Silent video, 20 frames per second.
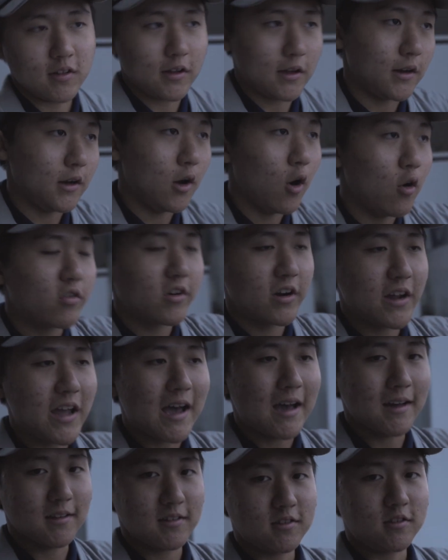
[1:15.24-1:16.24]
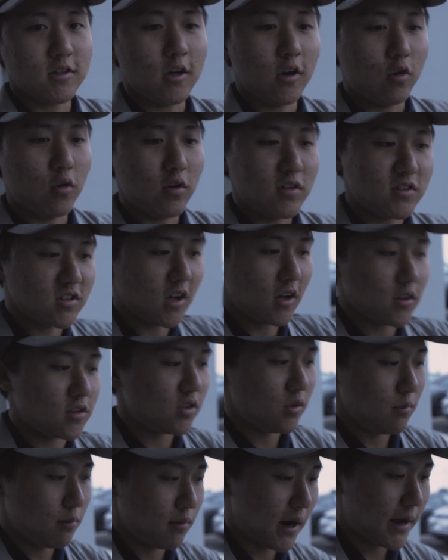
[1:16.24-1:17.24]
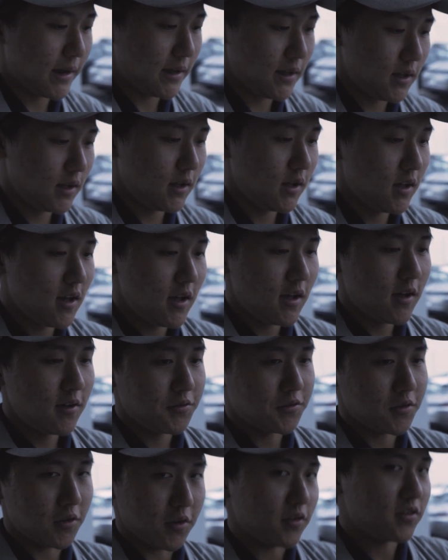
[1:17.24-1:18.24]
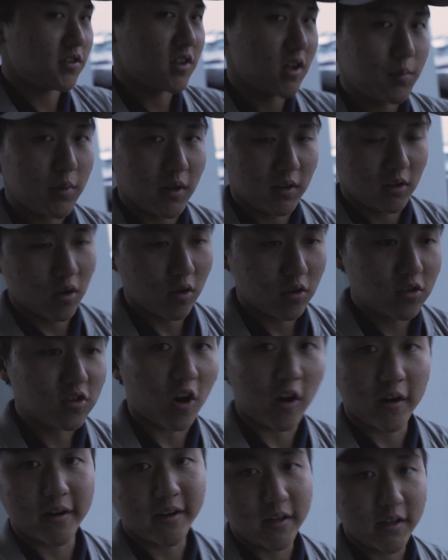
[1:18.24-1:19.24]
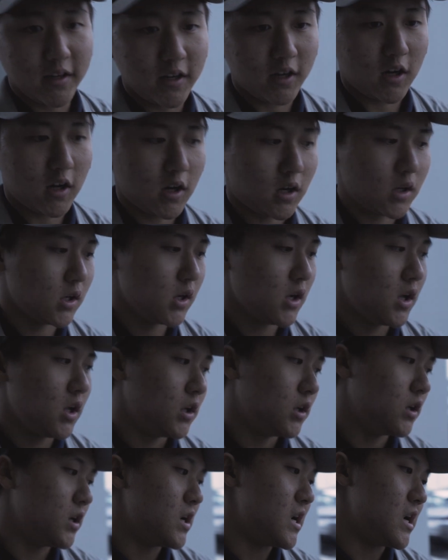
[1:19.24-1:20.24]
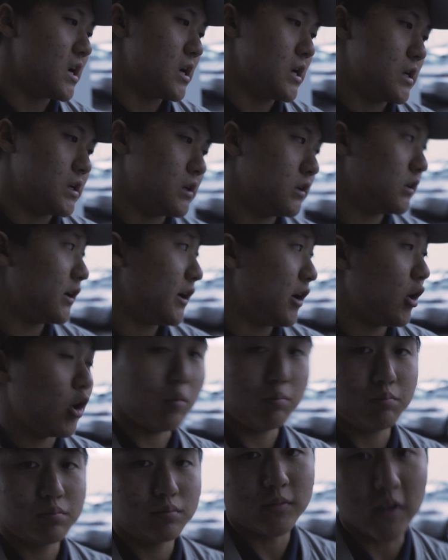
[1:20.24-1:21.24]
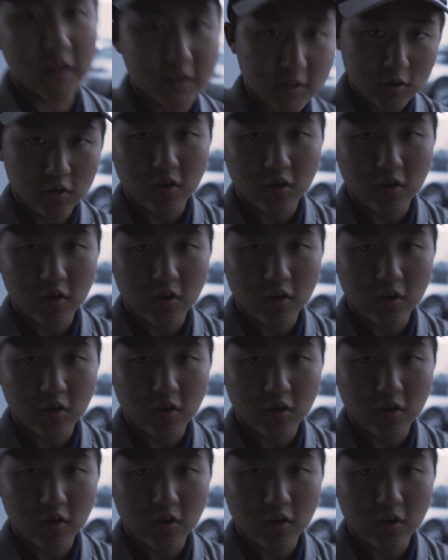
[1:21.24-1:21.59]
like an overcast, so it's not too bright, so it's gonna be a little dark in here. I hope that's